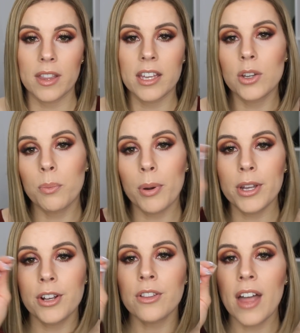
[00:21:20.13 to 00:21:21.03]
Like you'll
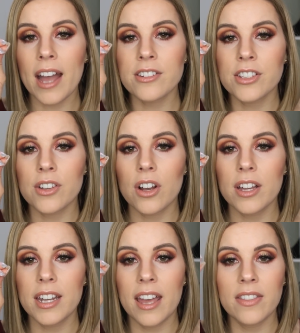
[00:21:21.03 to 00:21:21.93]
put your lashes
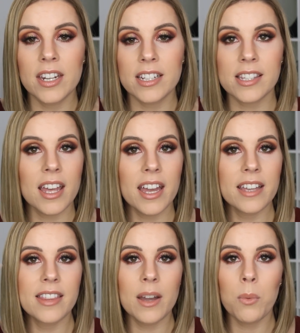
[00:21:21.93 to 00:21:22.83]
on and then it's
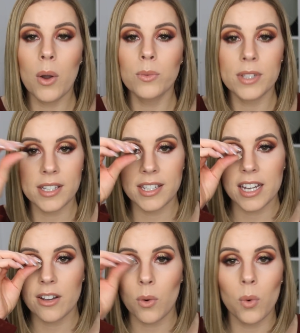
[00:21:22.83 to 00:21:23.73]
like they won't stick